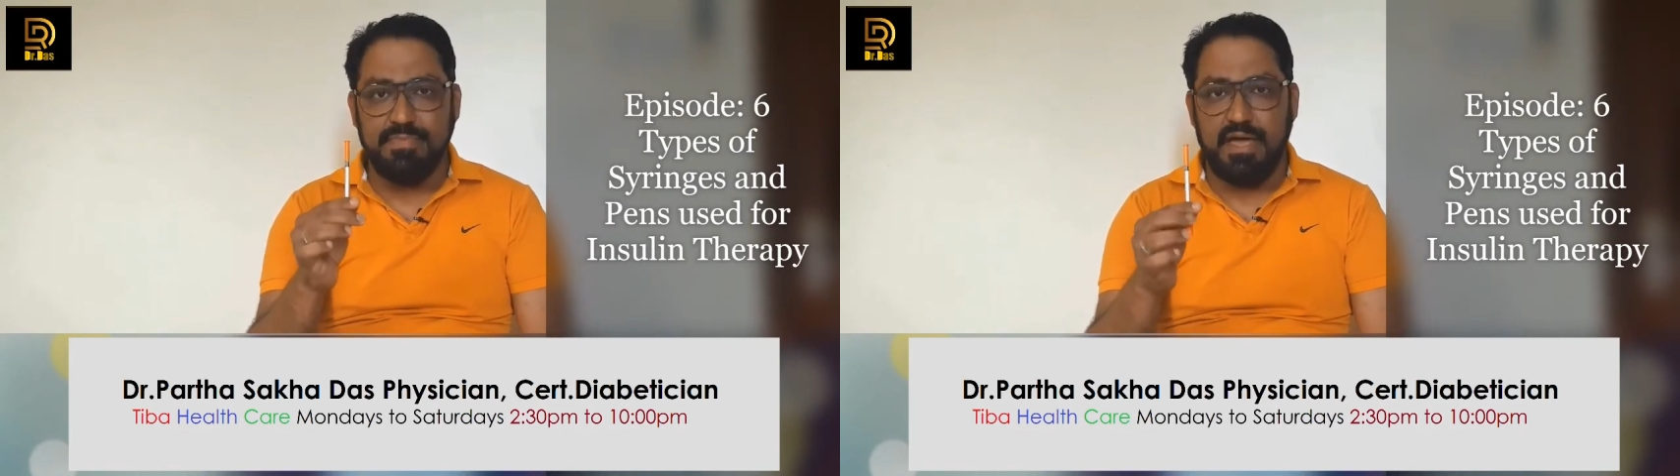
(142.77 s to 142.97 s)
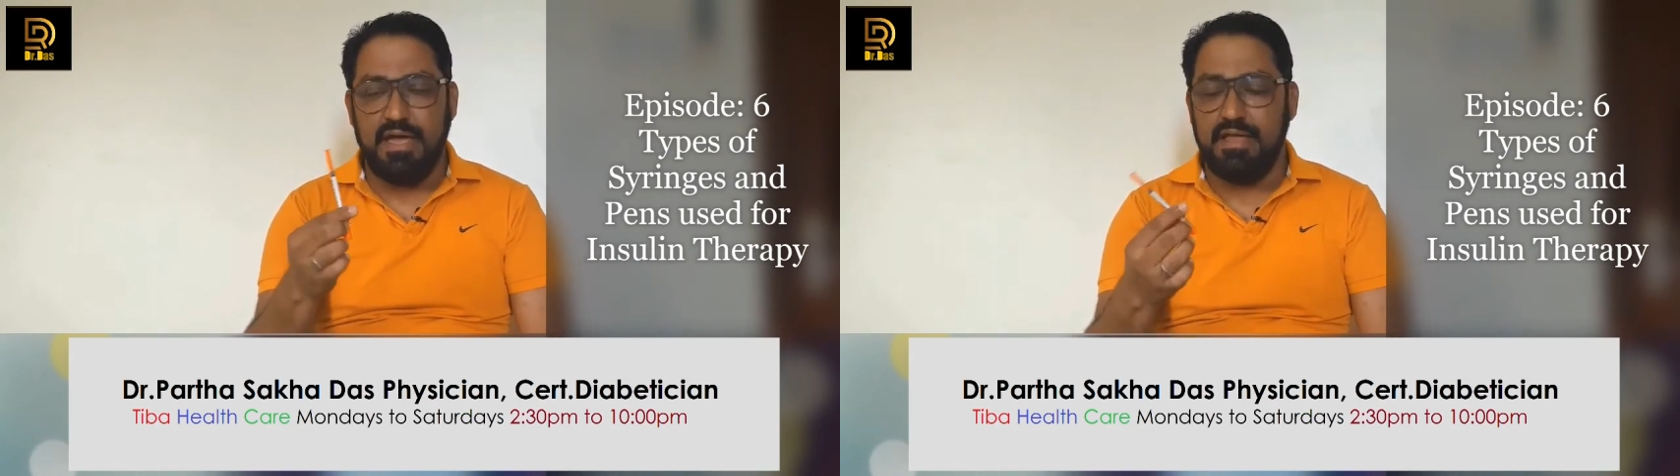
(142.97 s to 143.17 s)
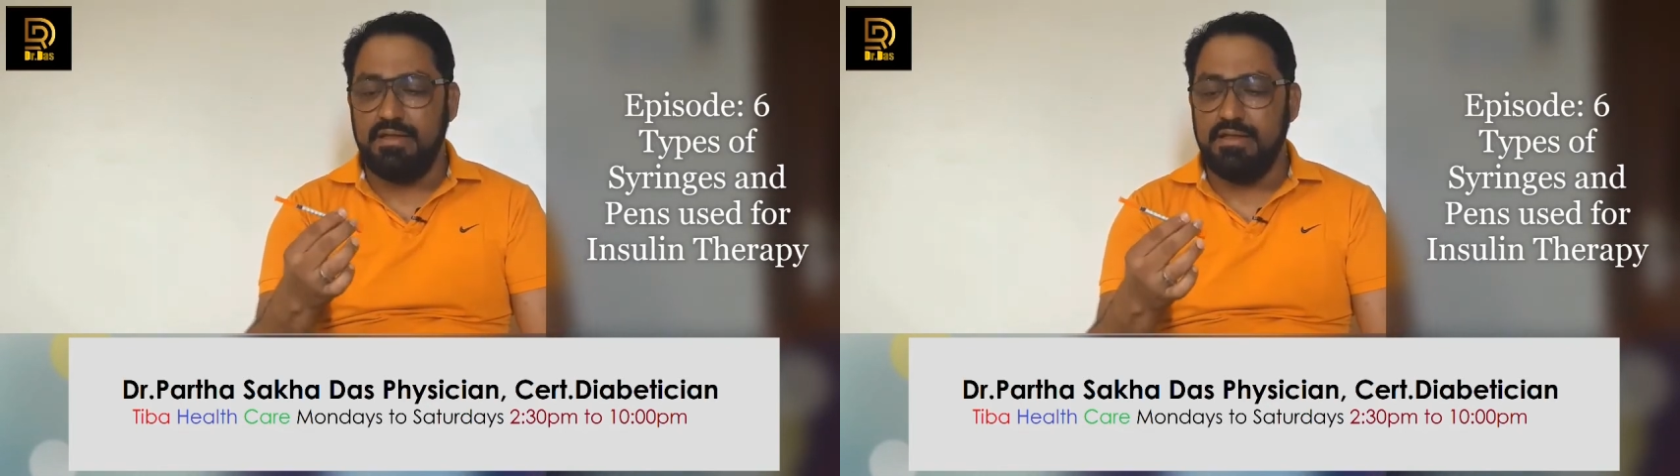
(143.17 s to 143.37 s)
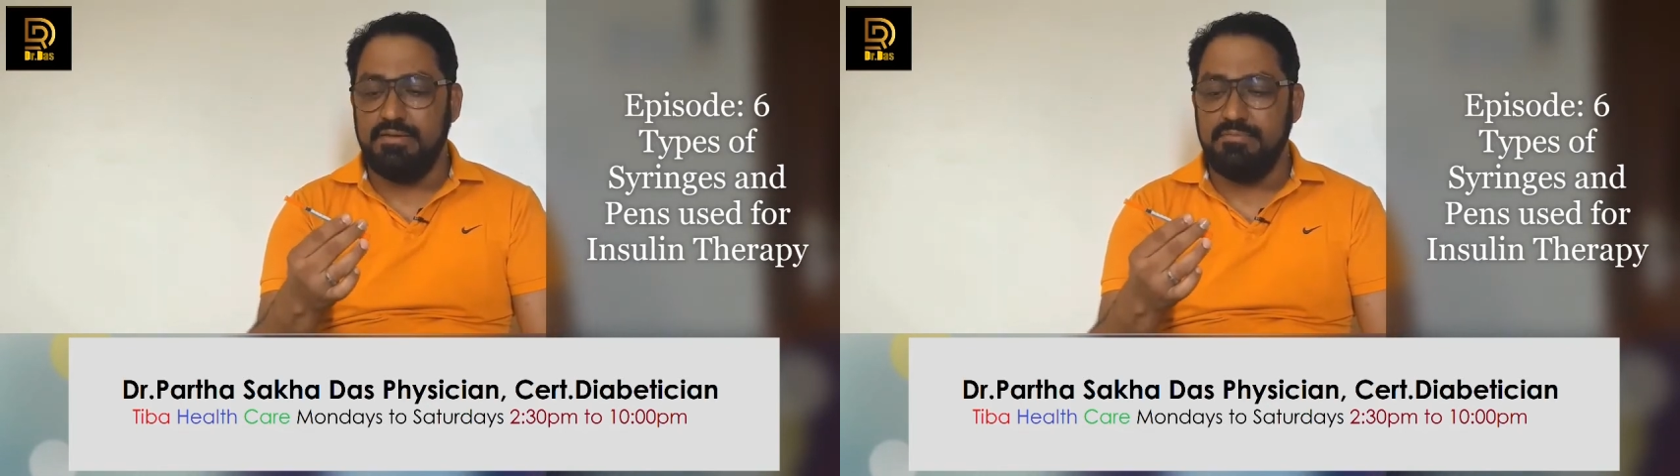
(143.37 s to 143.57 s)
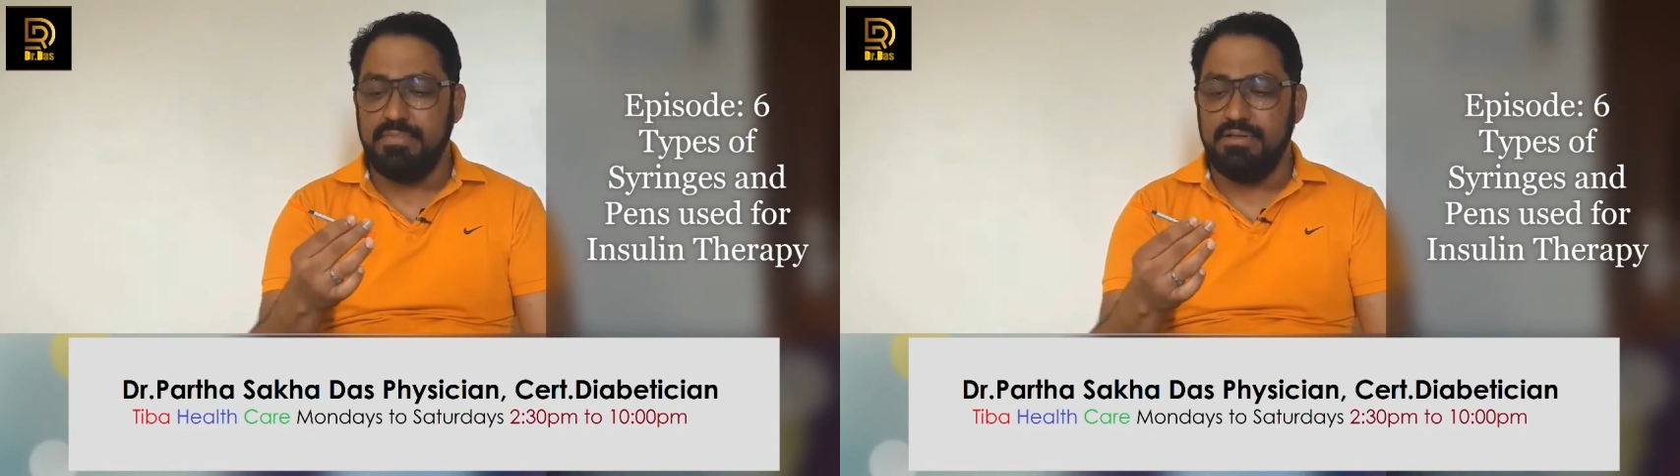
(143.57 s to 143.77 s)
and
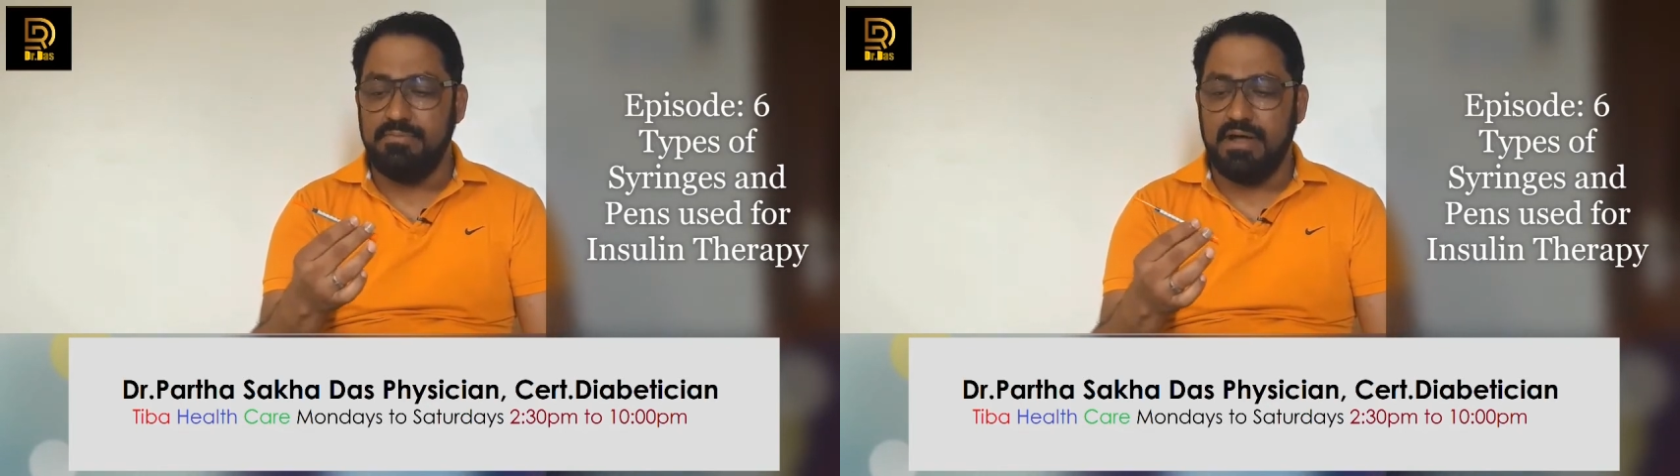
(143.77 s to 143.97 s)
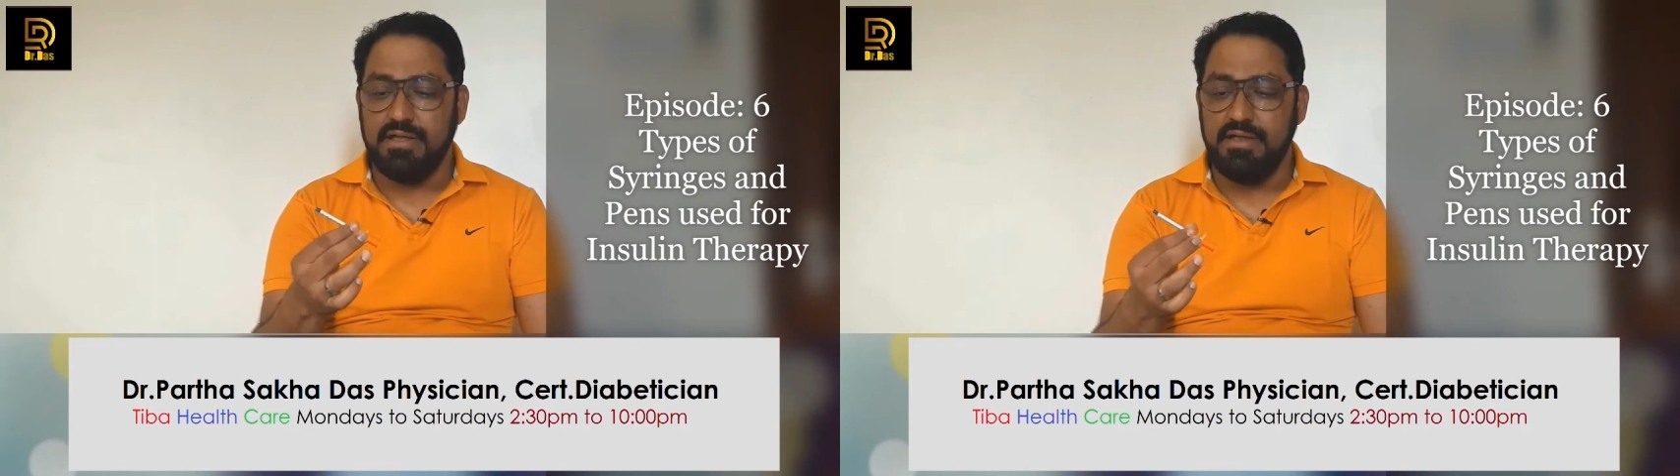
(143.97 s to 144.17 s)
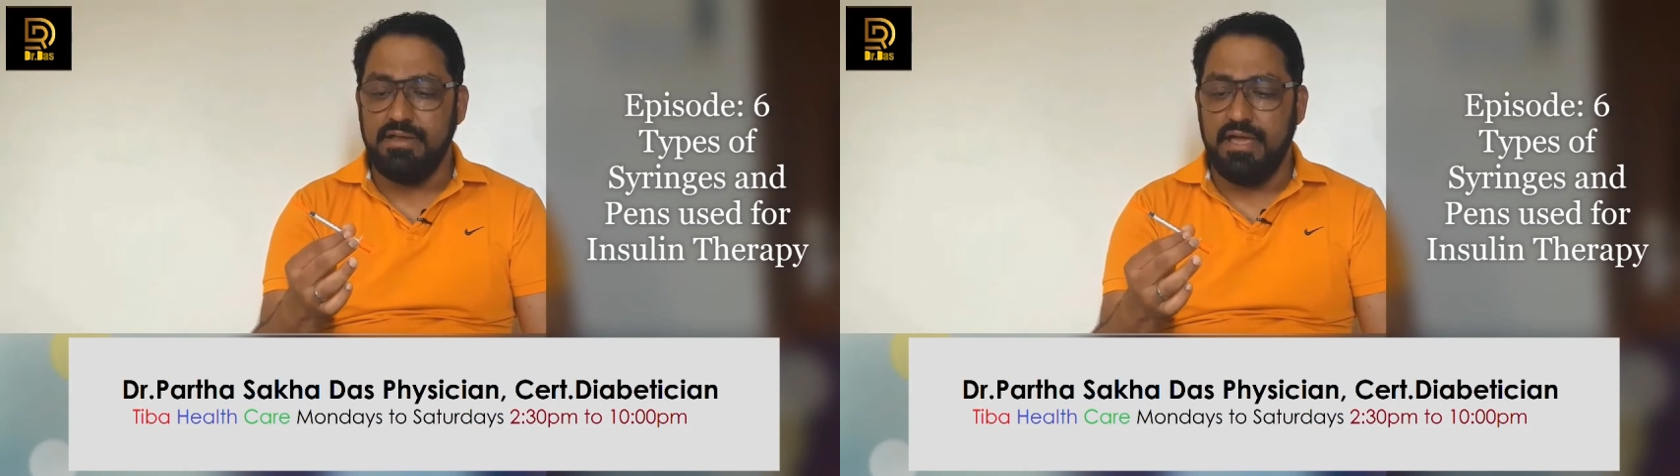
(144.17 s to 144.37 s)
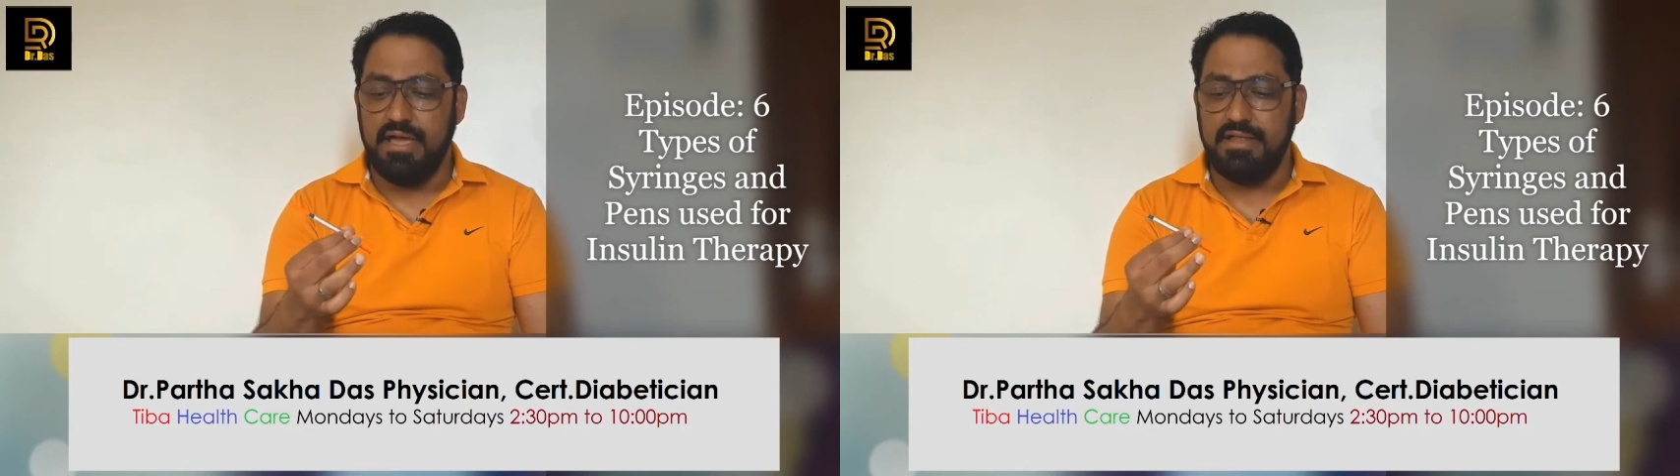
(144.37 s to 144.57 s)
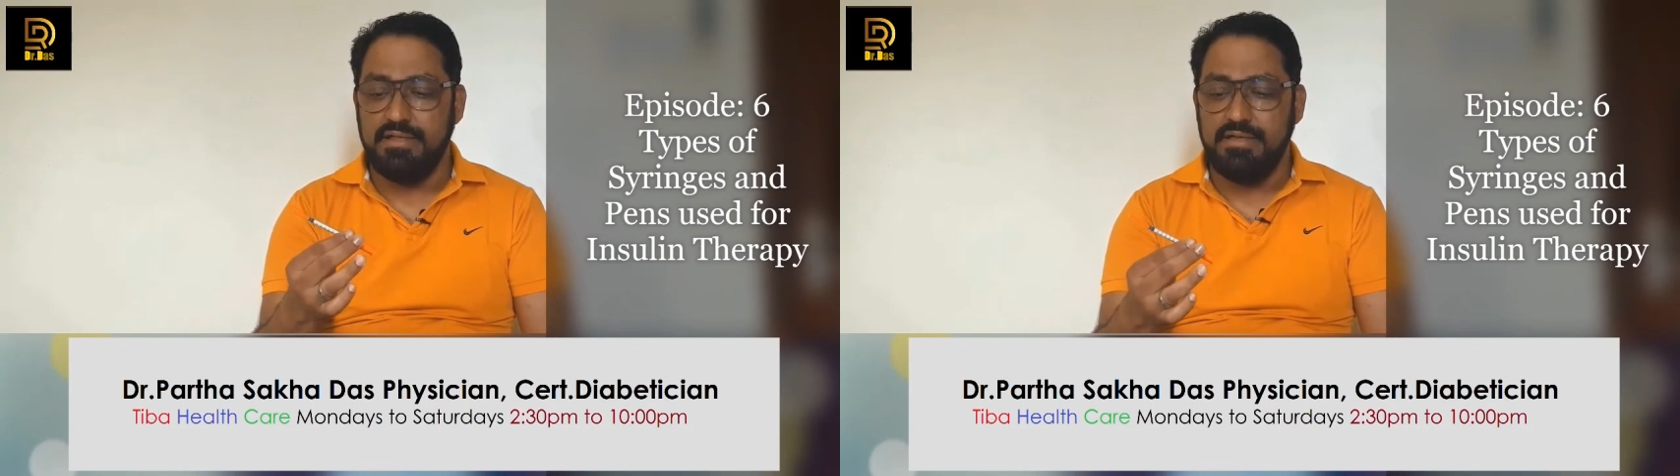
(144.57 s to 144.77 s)
in market,
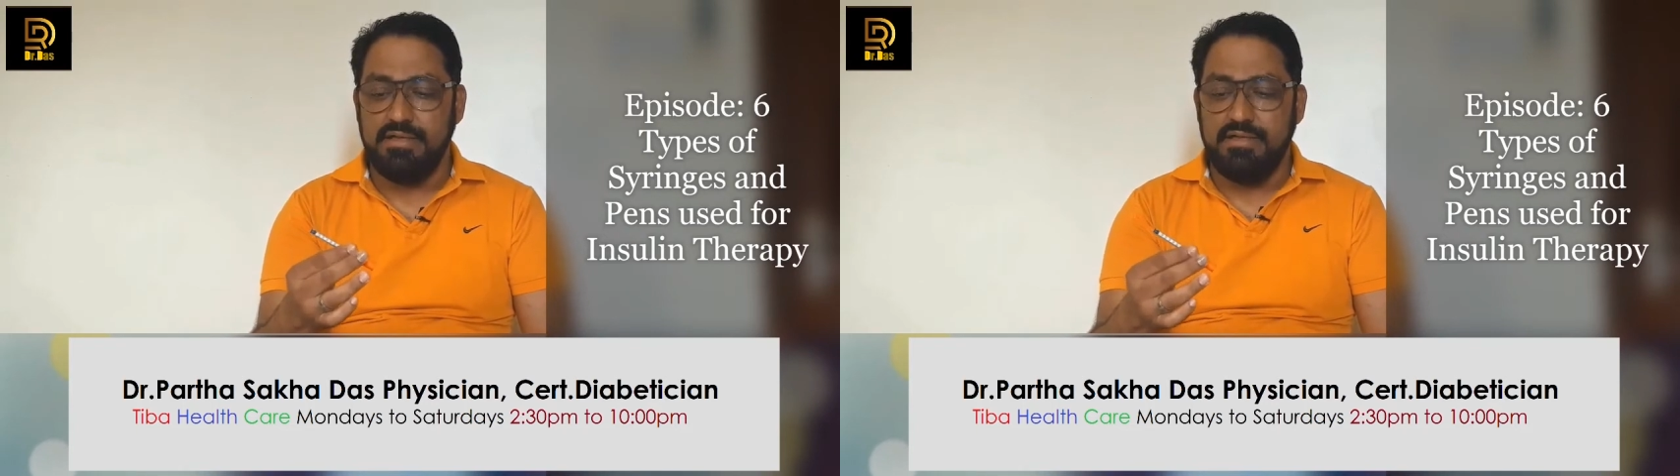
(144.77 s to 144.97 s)
and